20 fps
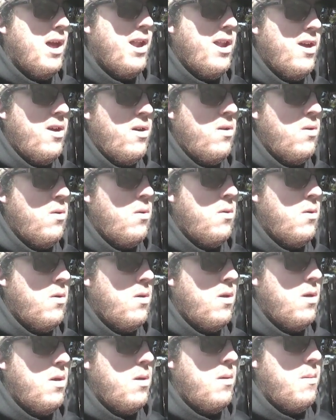I don't
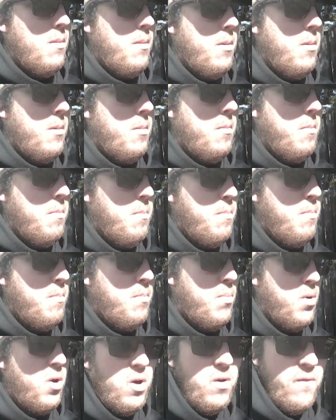
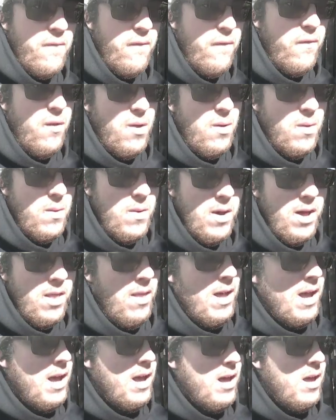bond through a
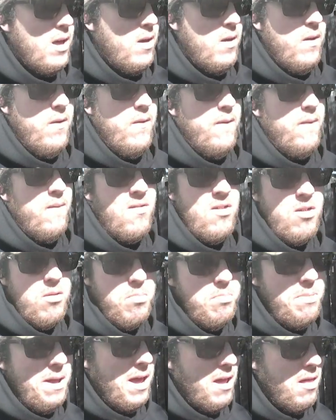lot of
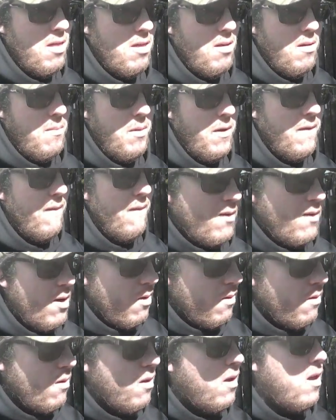space on
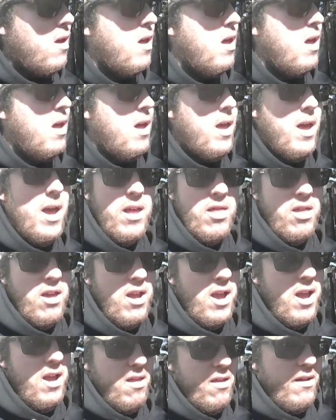phone. As you
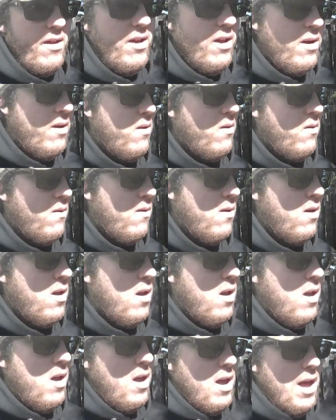guys know,
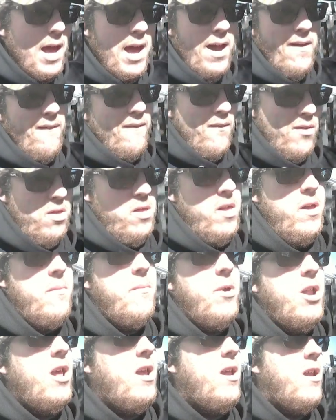I have a
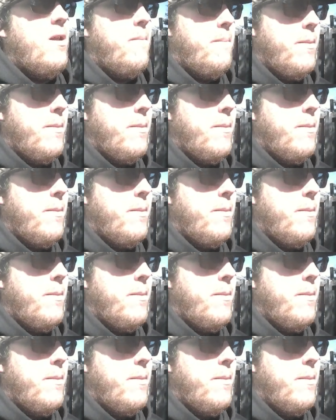limited